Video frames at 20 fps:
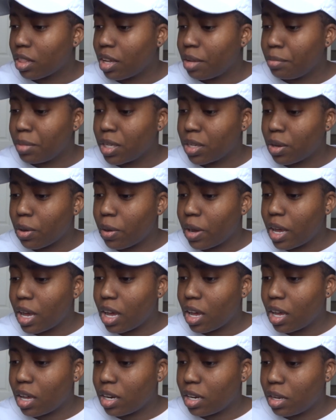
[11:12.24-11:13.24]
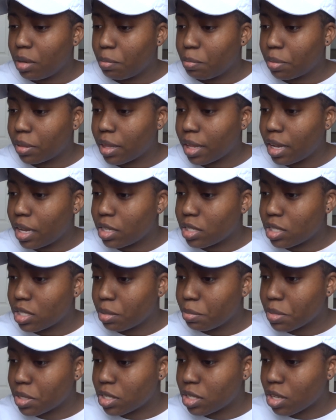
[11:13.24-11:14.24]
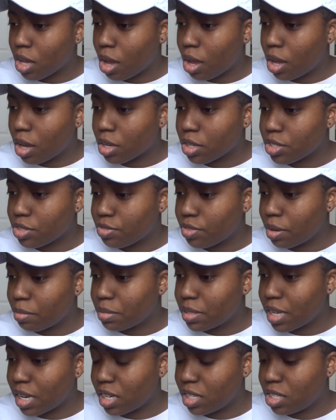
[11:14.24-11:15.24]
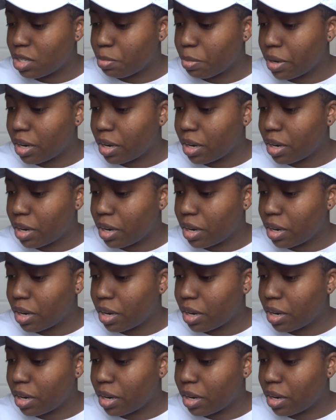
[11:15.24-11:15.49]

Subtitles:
Let me go ahead and play some songs from Taste